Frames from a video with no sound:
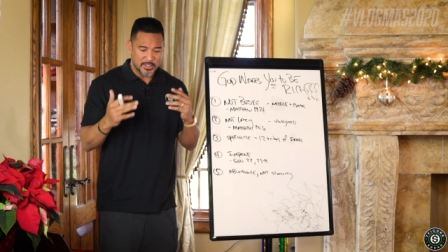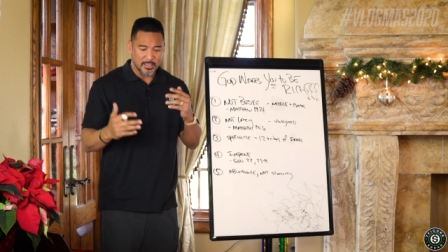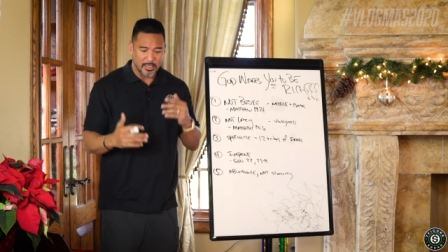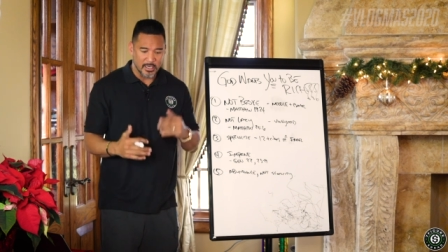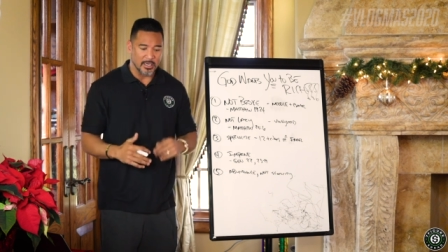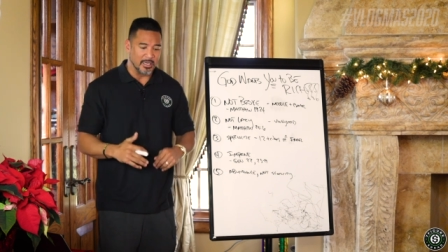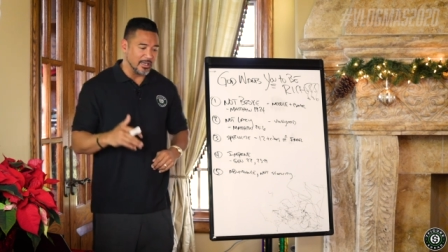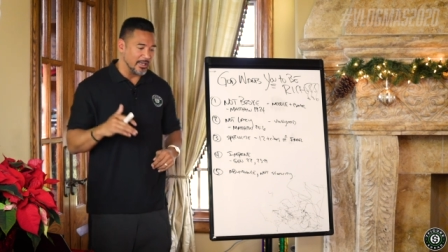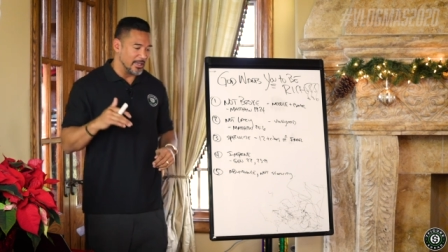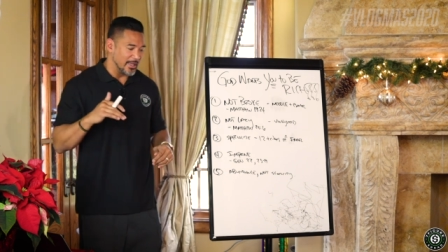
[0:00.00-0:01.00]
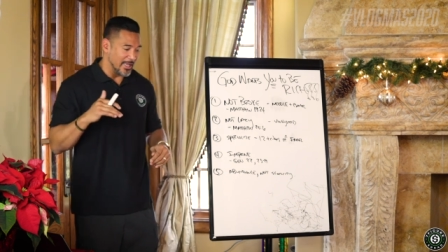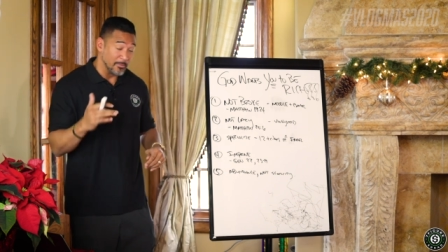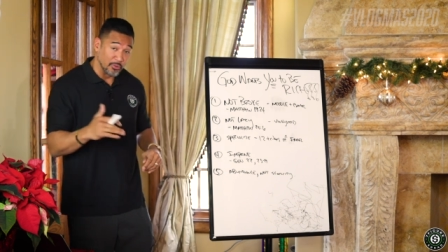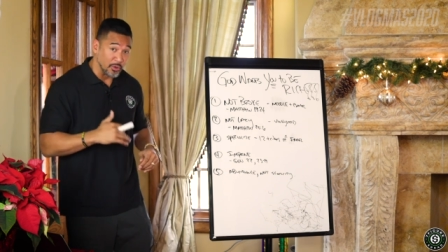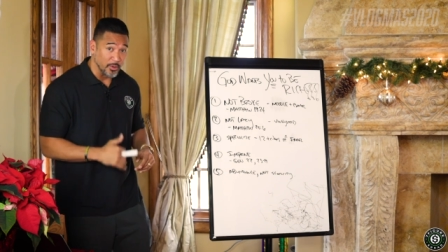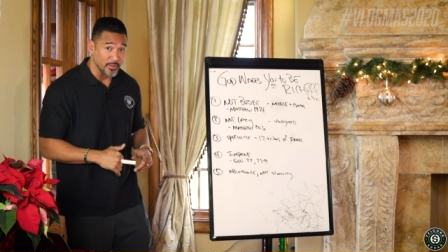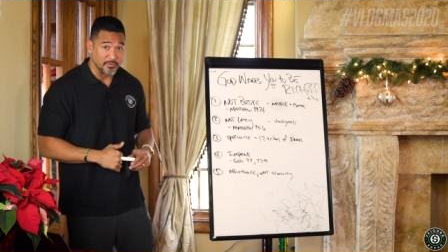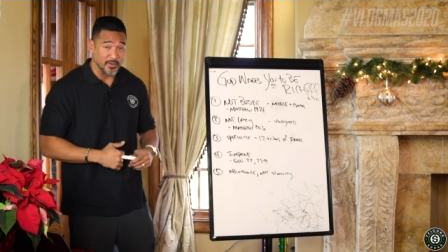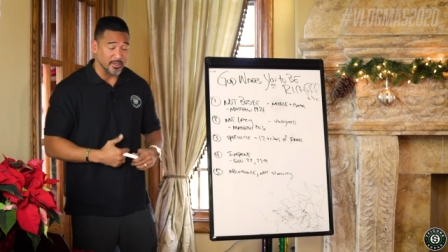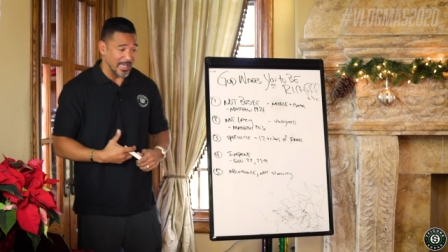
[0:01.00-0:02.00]
I'm sitting here and I'm recording
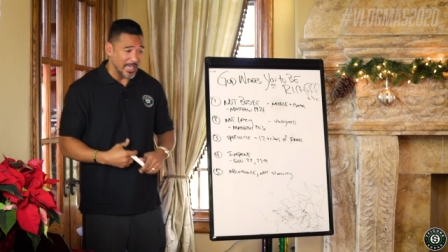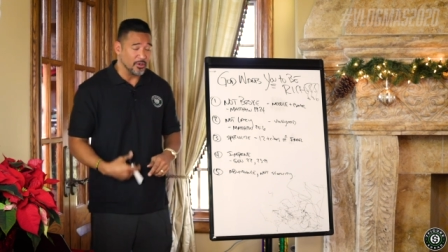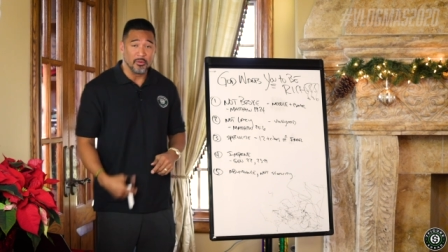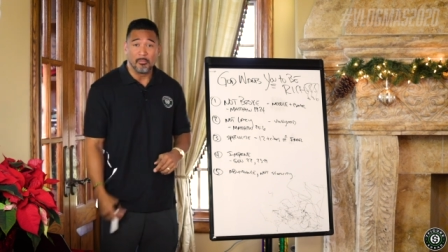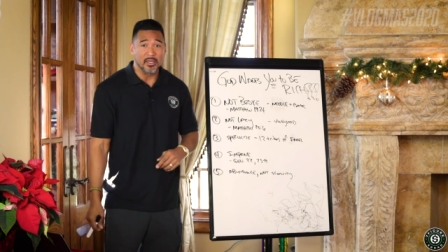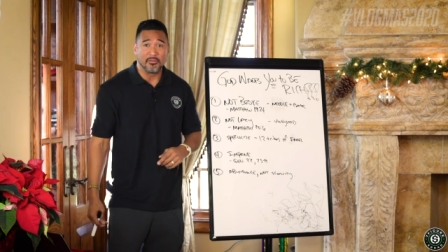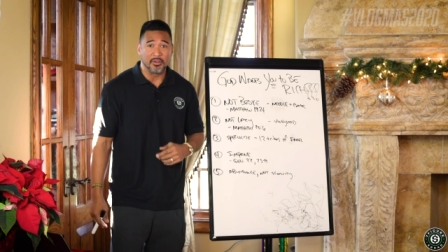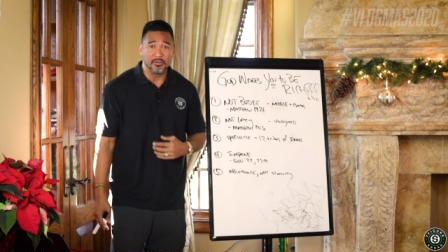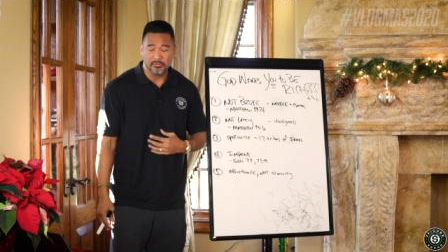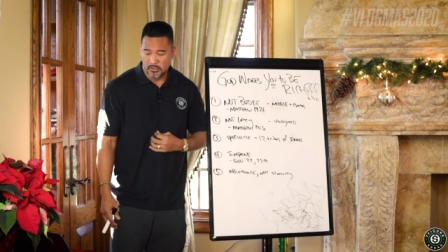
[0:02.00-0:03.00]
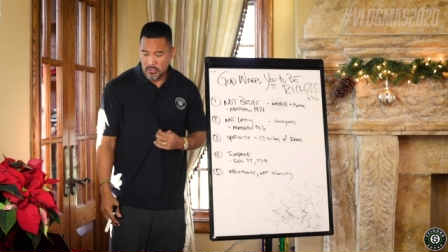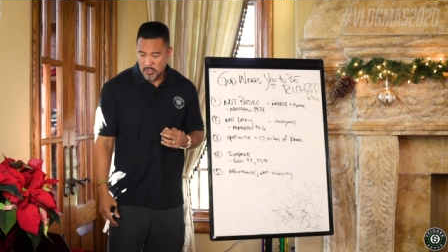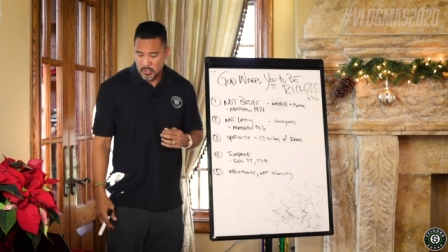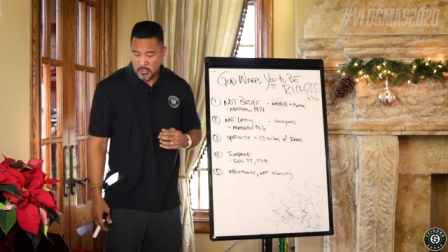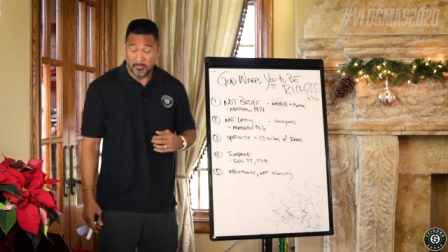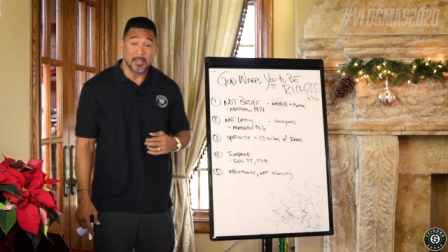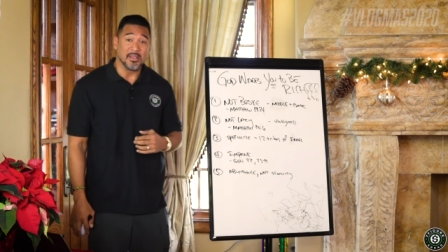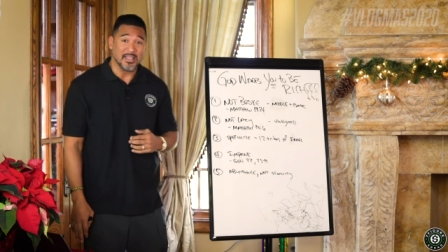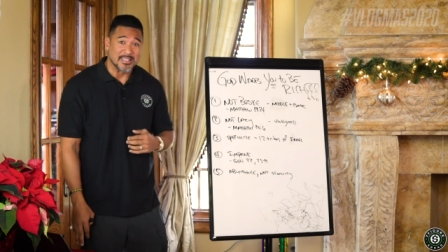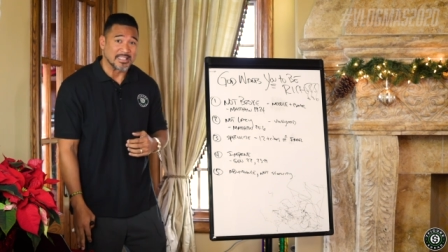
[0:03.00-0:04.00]
this video. I know many of you may
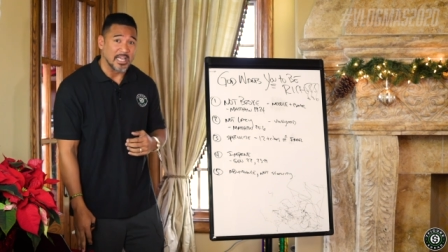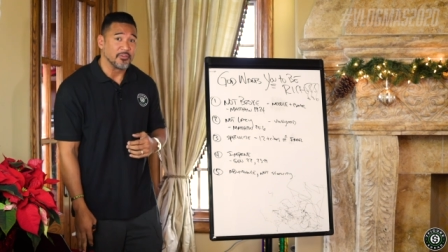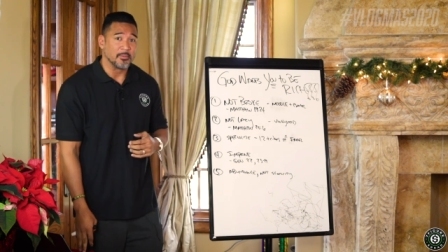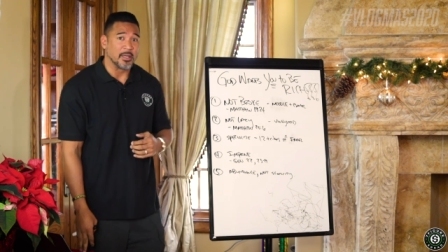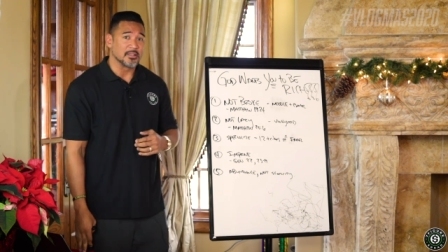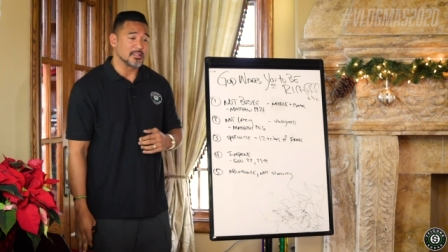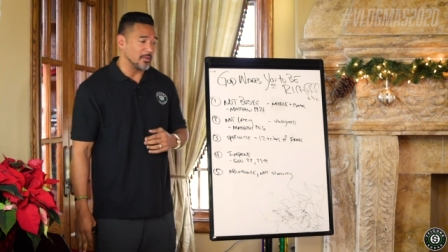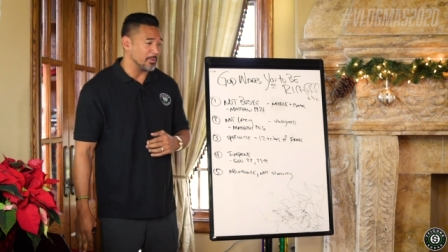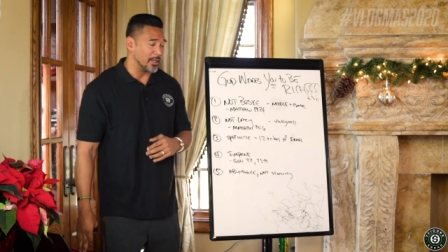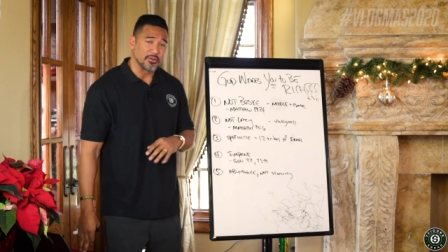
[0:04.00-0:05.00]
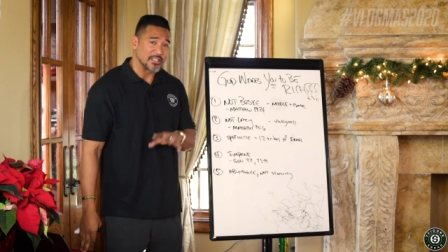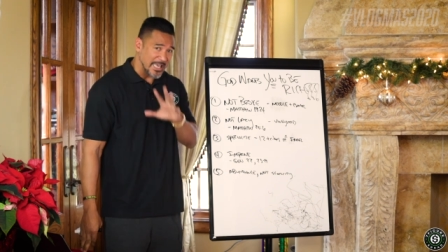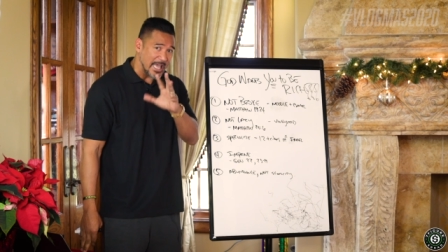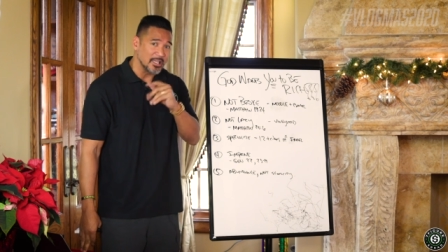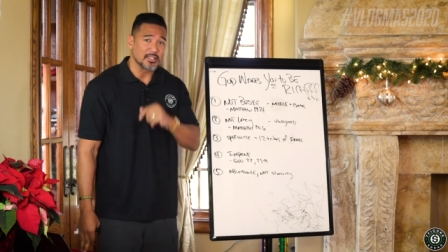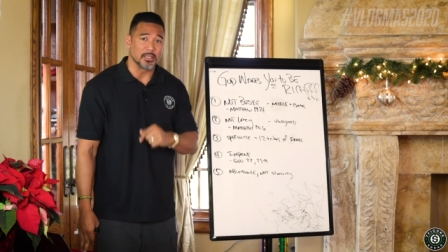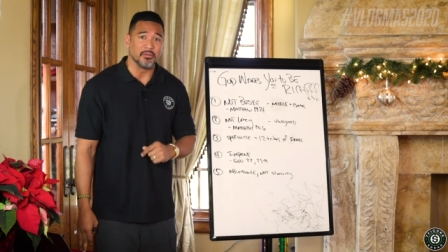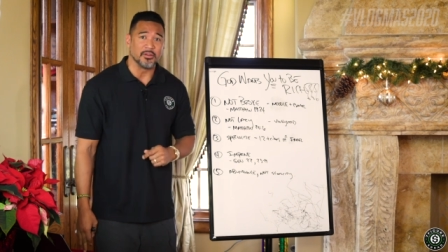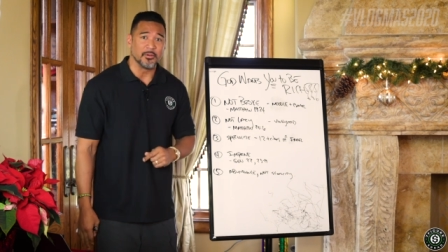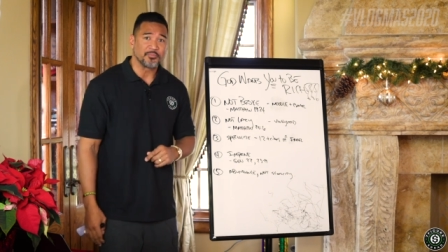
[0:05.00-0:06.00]
be insightful about this stuff, but I know sadly some
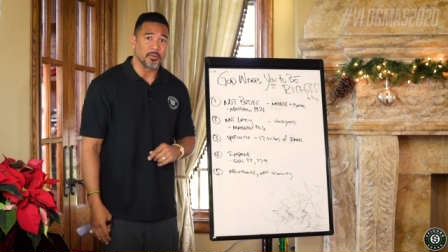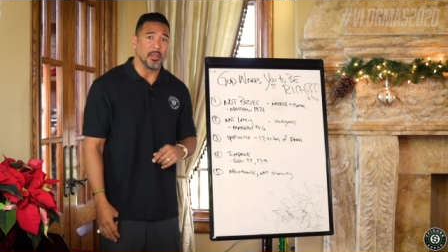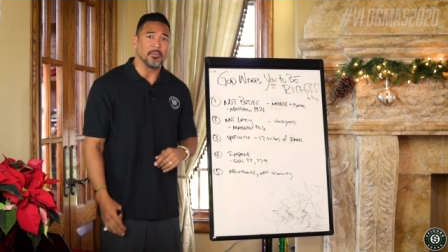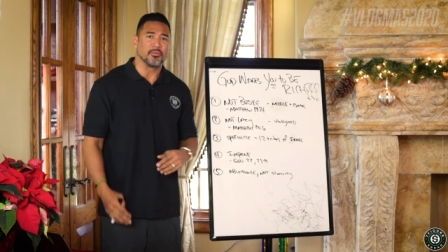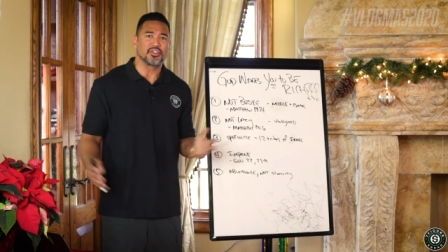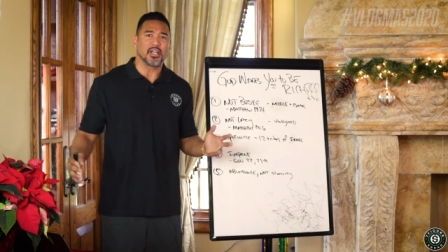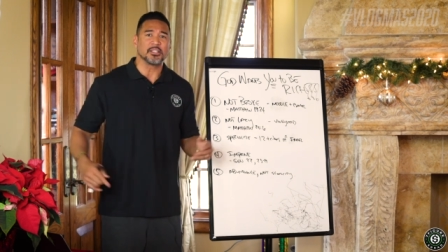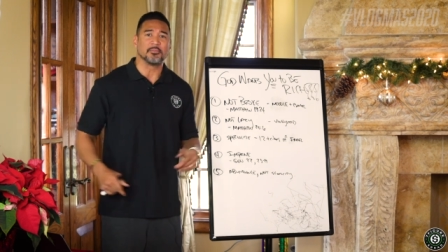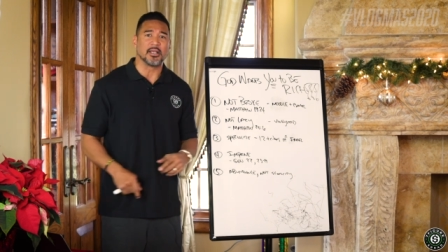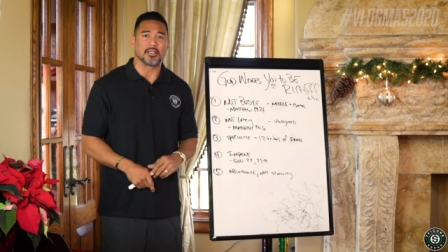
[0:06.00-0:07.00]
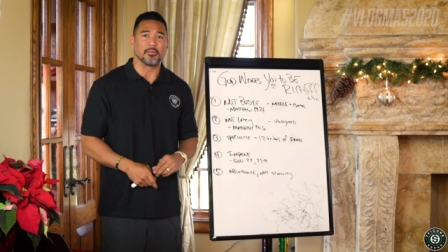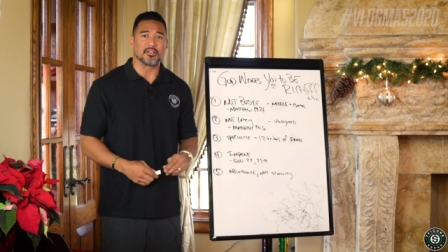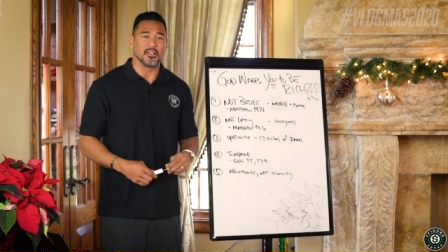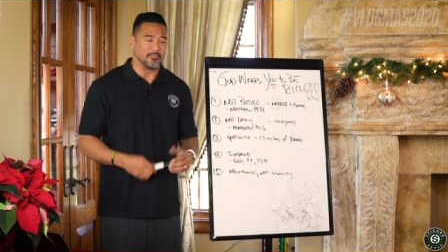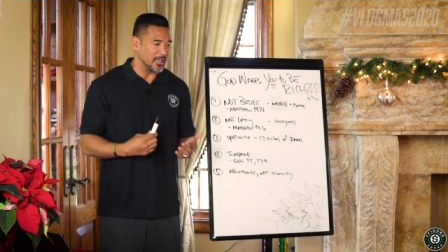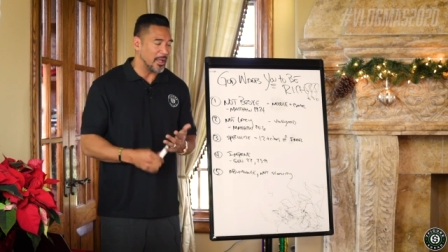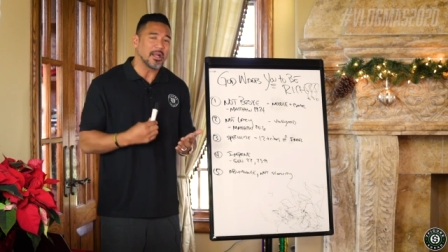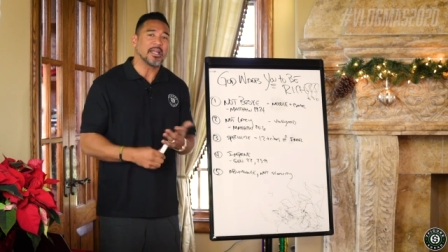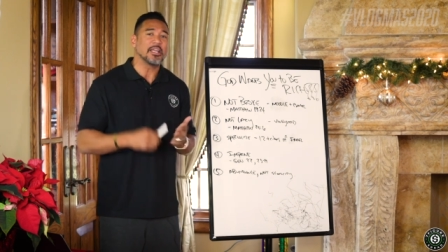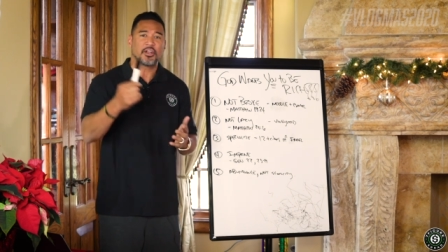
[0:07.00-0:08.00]
of you may be rejected by some of this stuff, but I'm
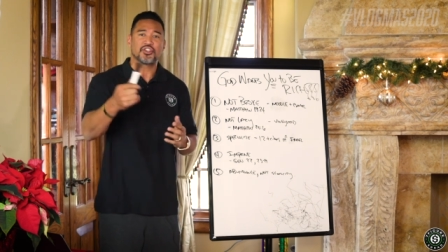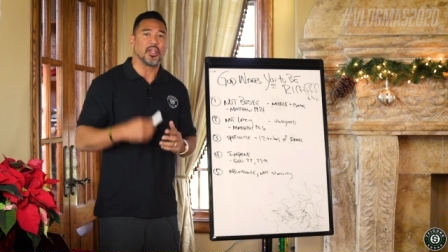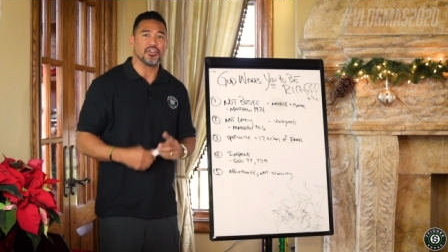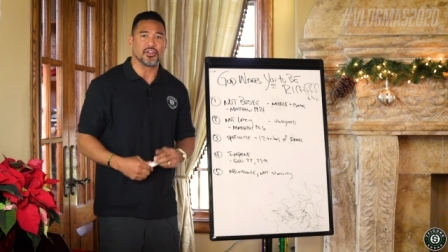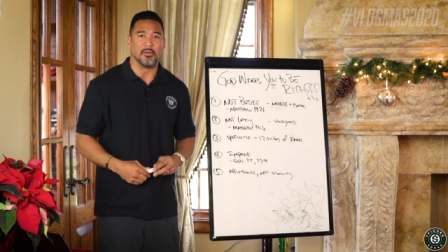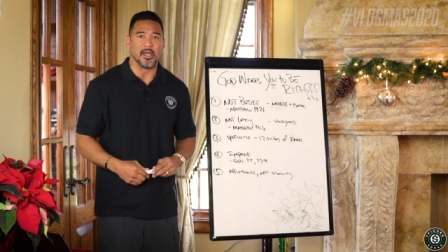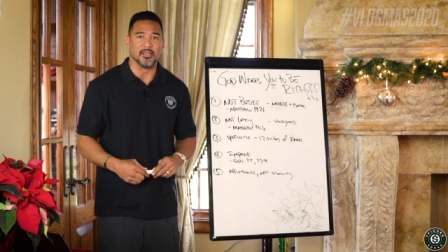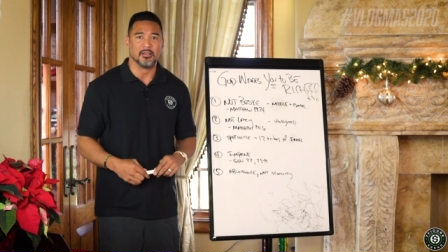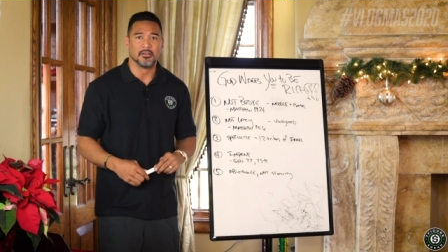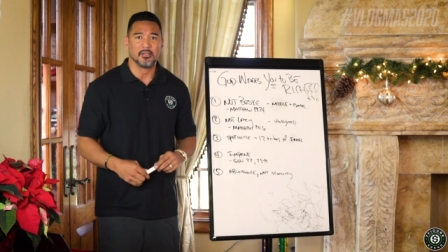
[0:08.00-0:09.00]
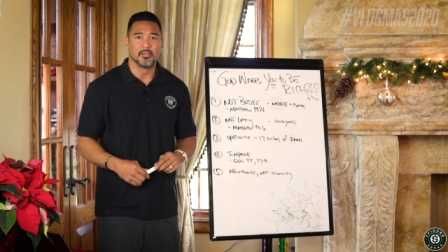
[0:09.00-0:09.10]
not here to change your mind.